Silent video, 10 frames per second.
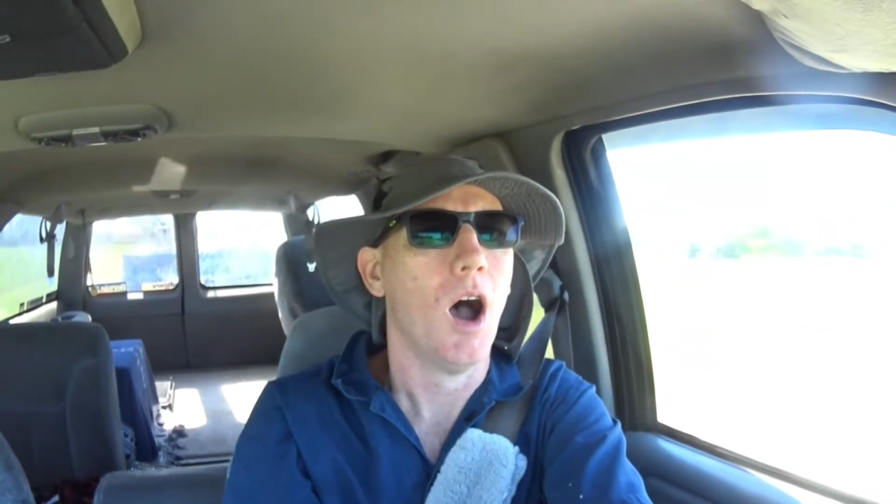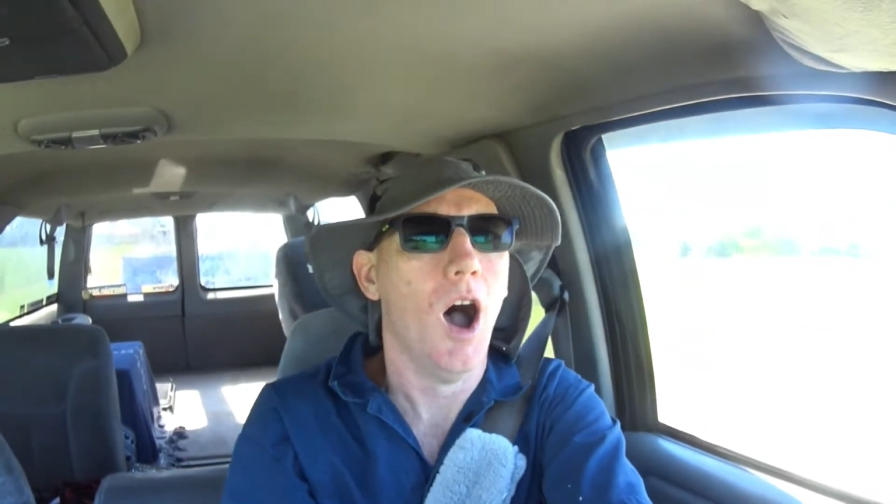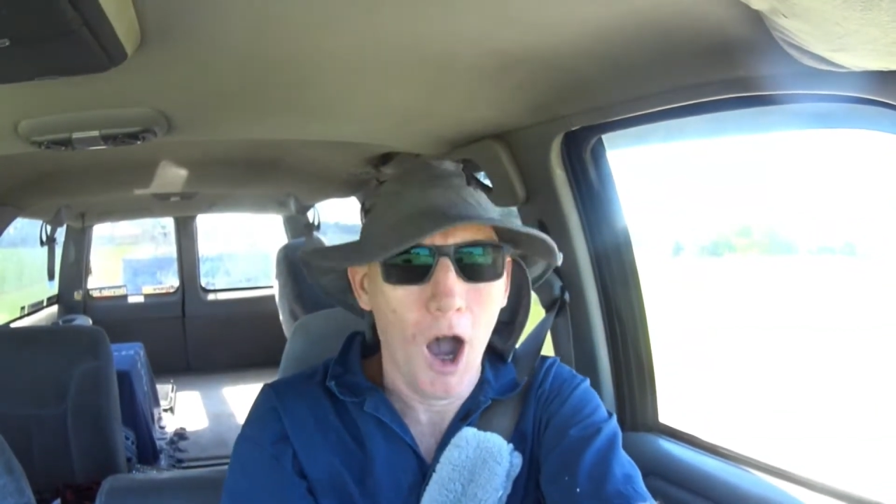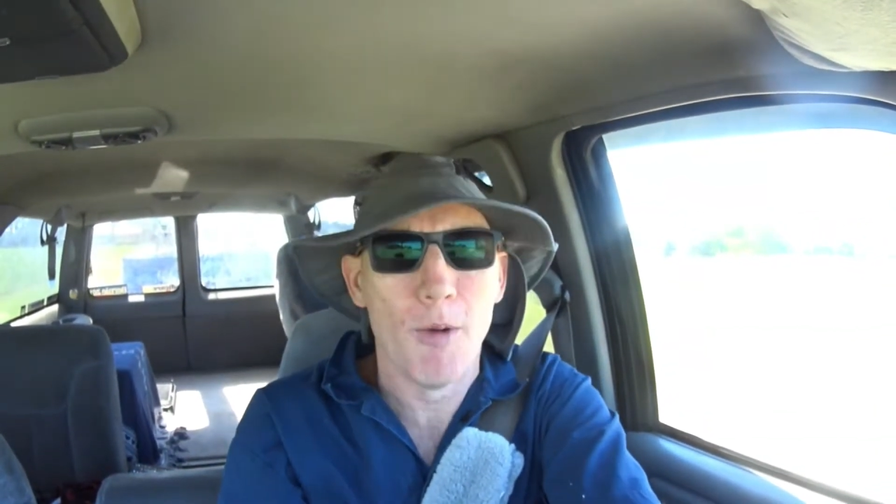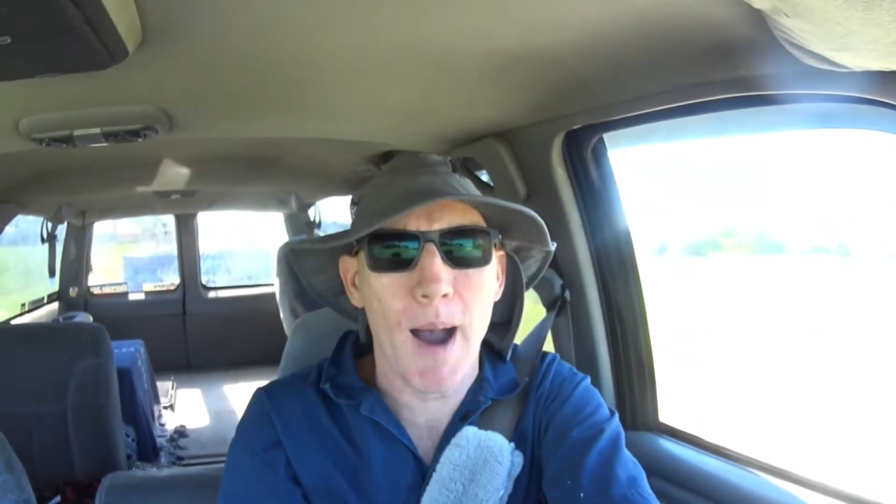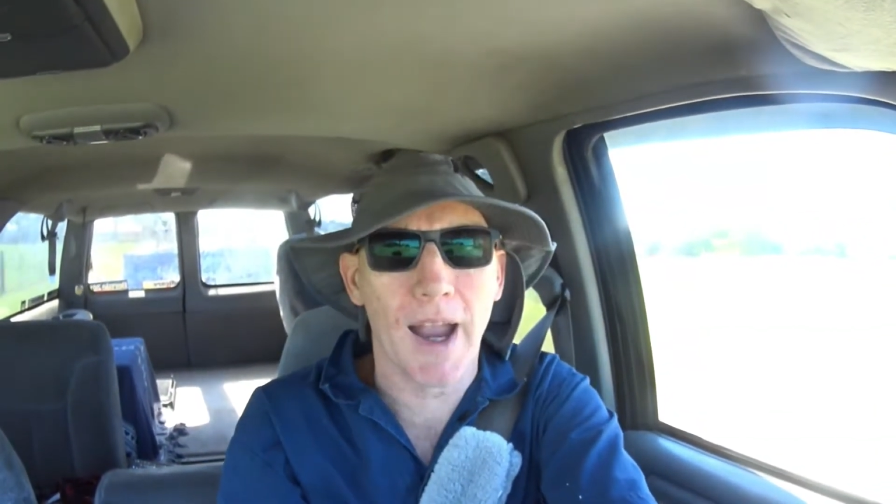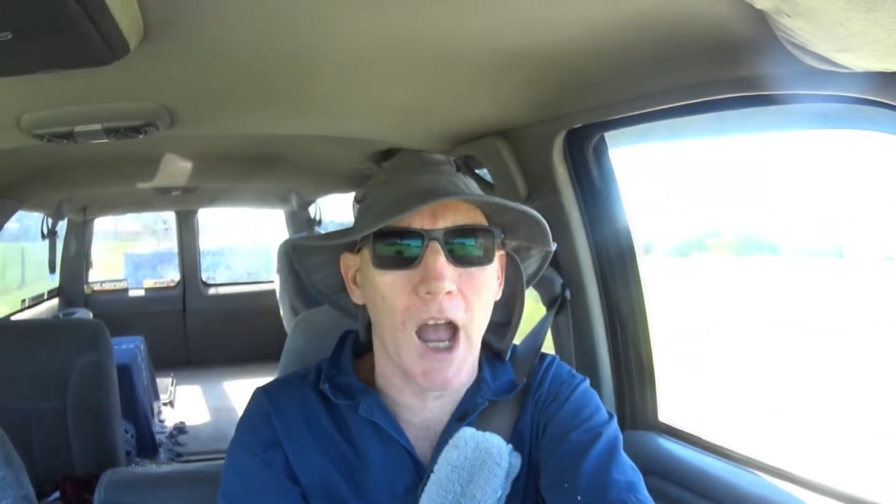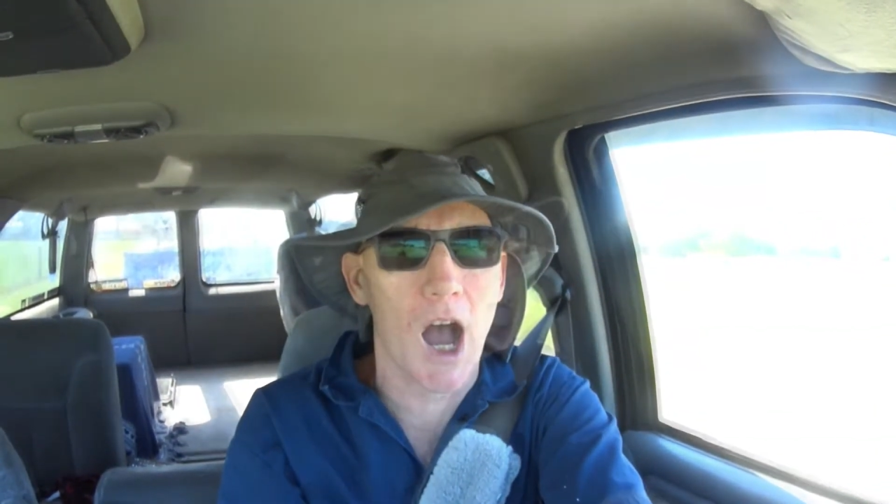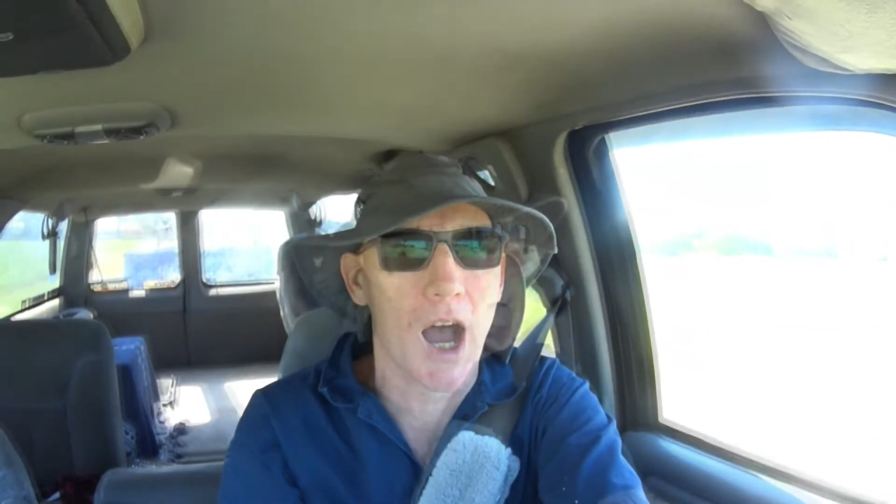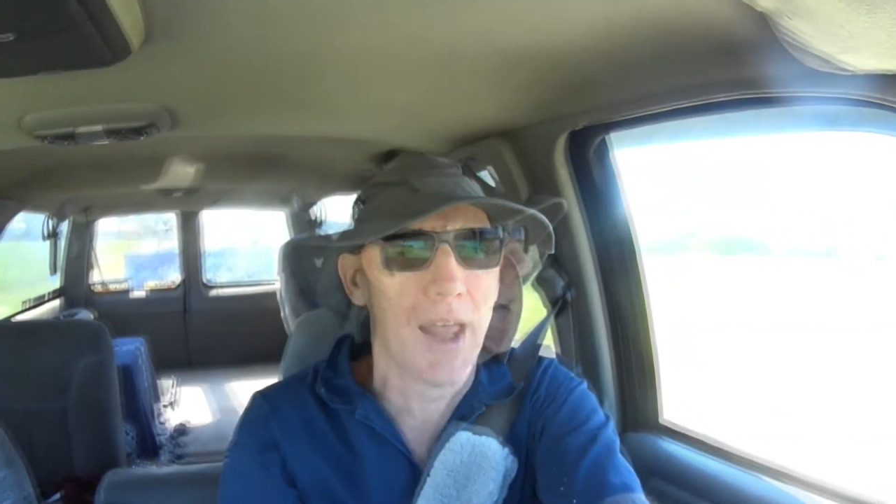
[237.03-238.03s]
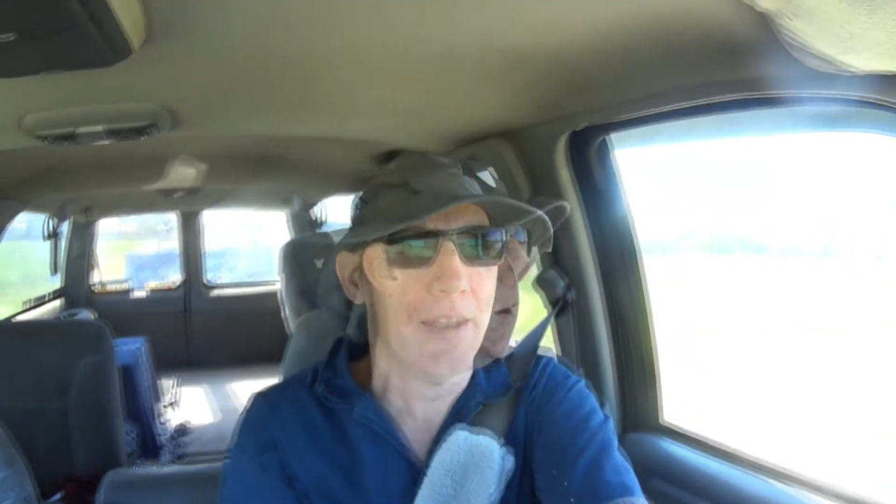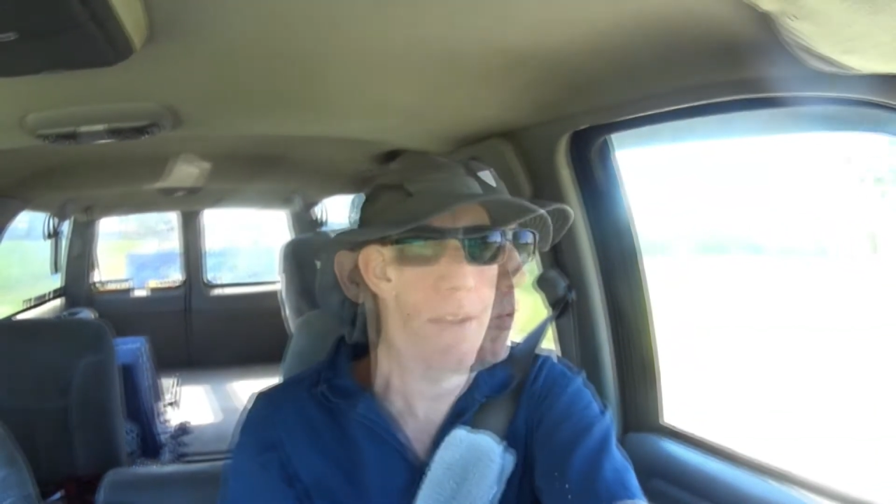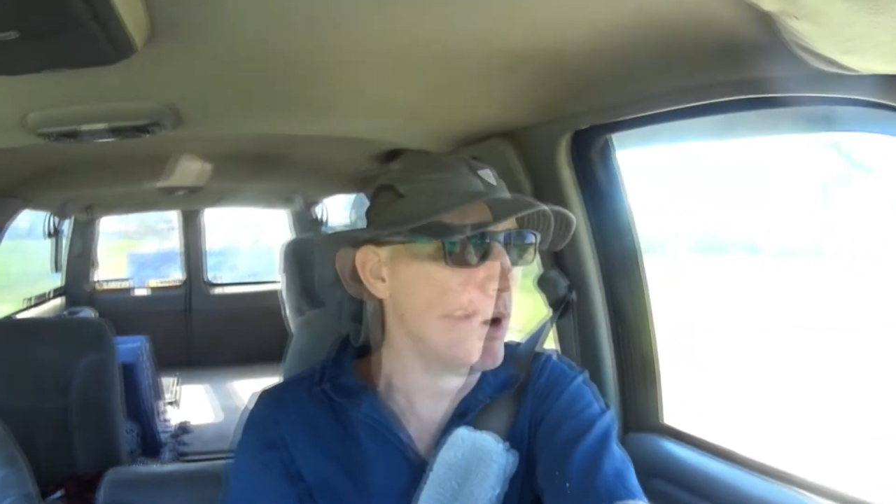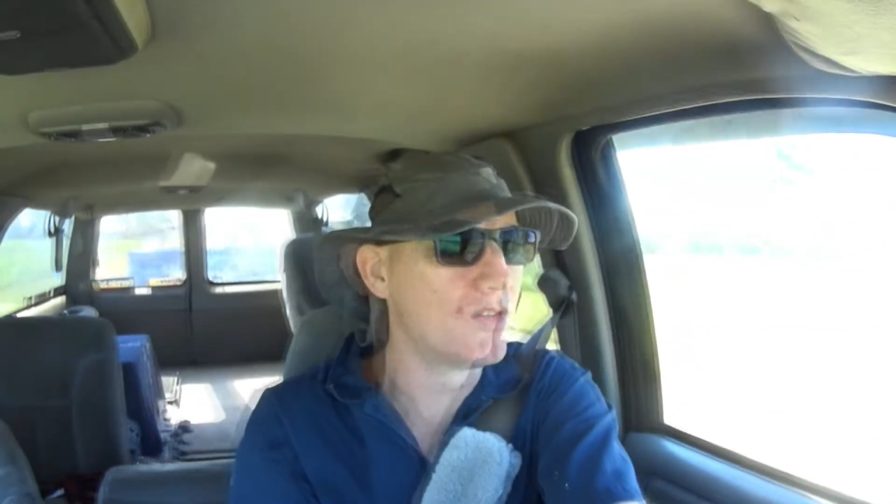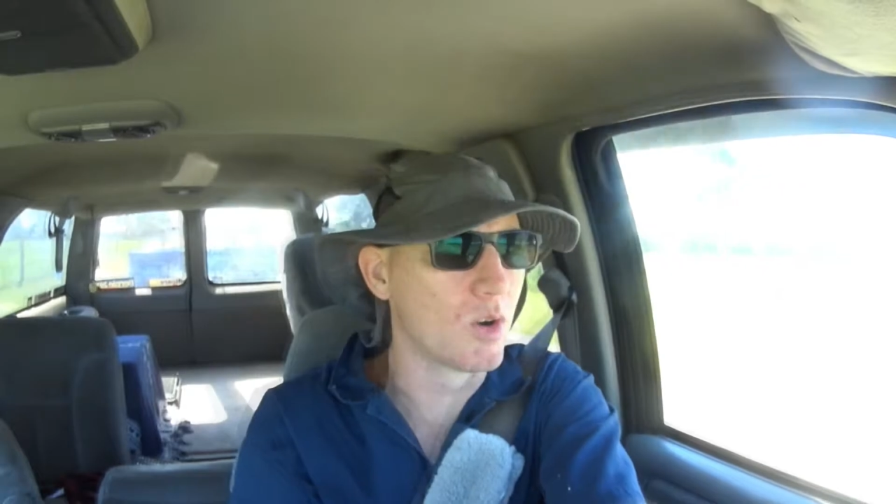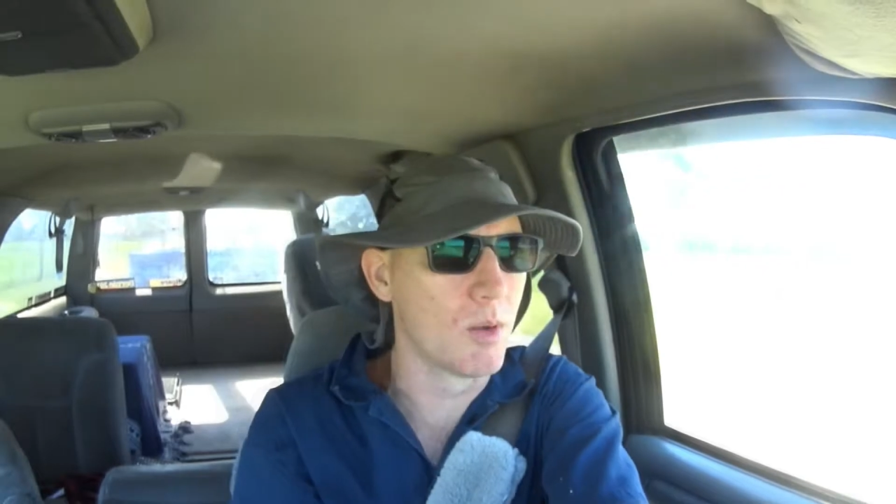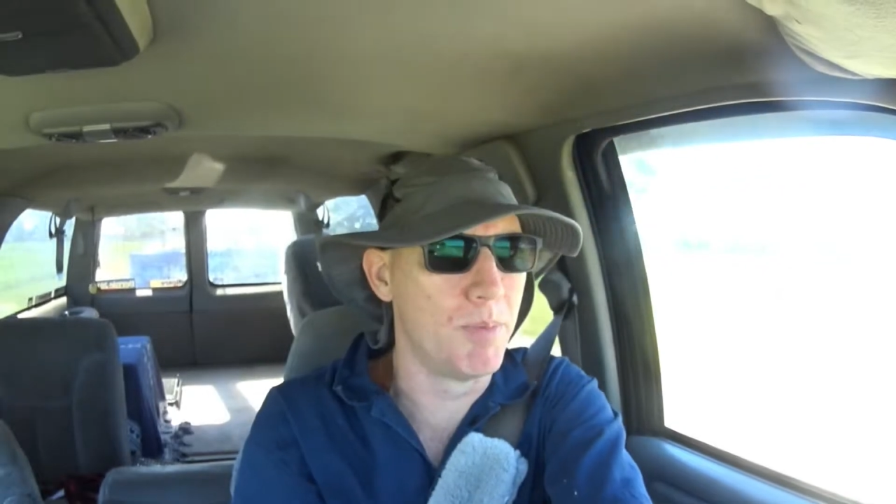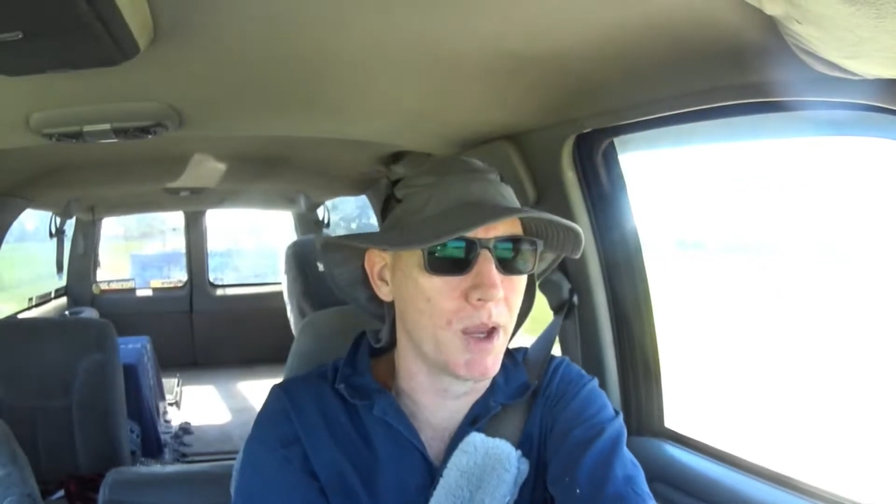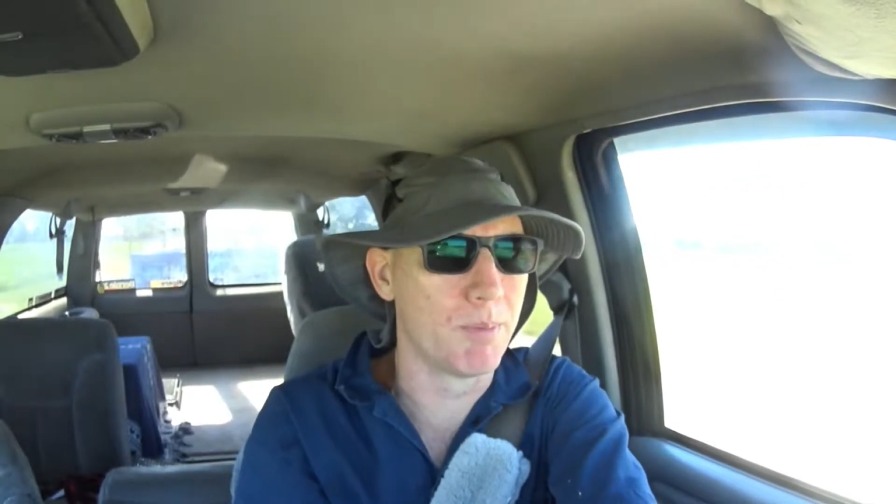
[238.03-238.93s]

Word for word: Oh my God! What sort of big,